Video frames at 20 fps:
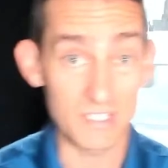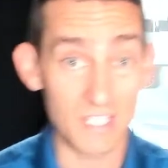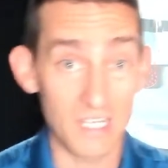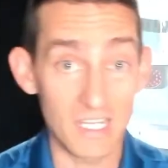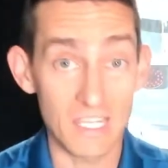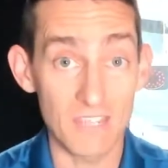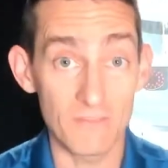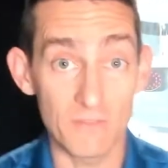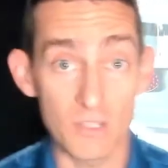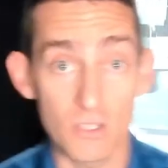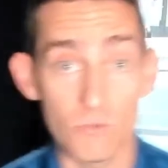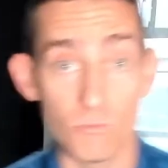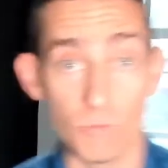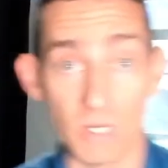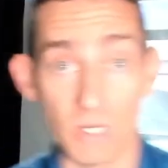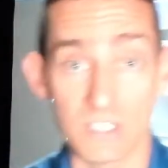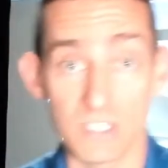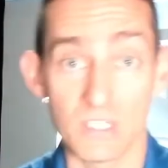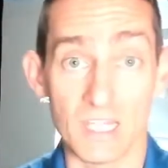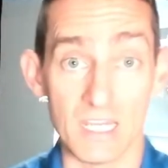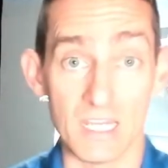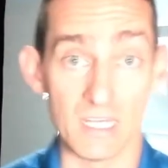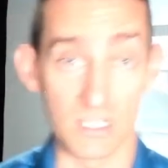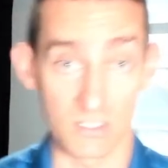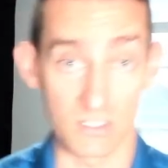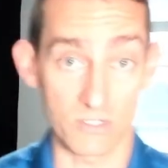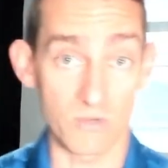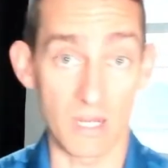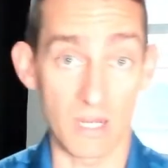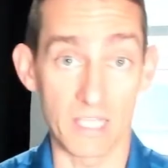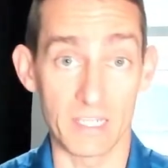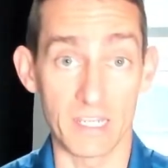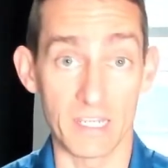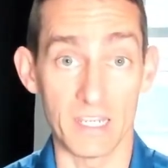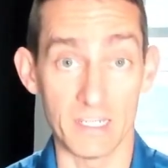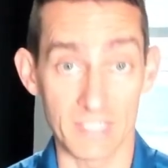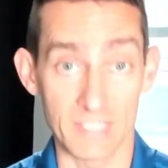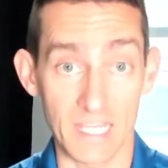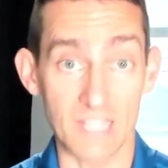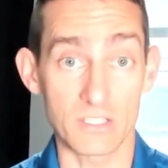is going to give you, which in
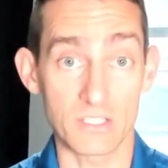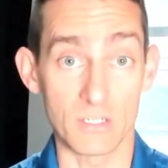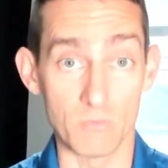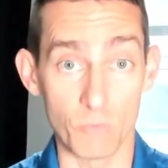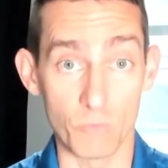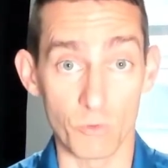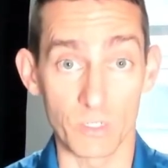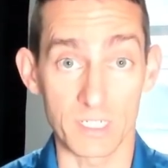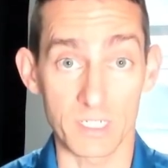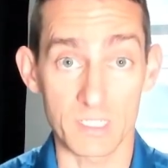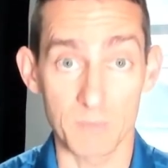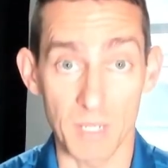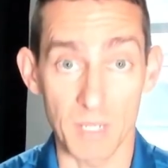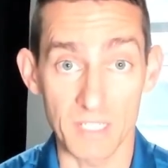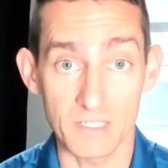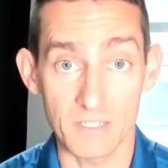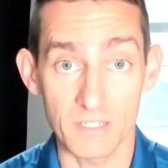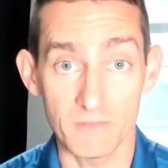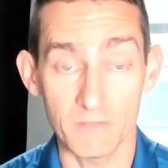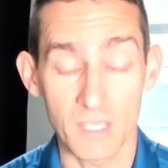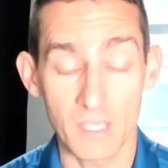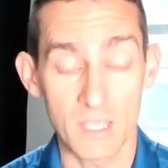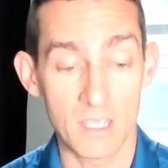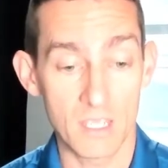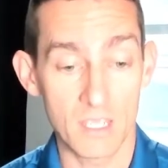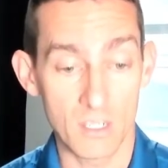Australia is actually more expensive.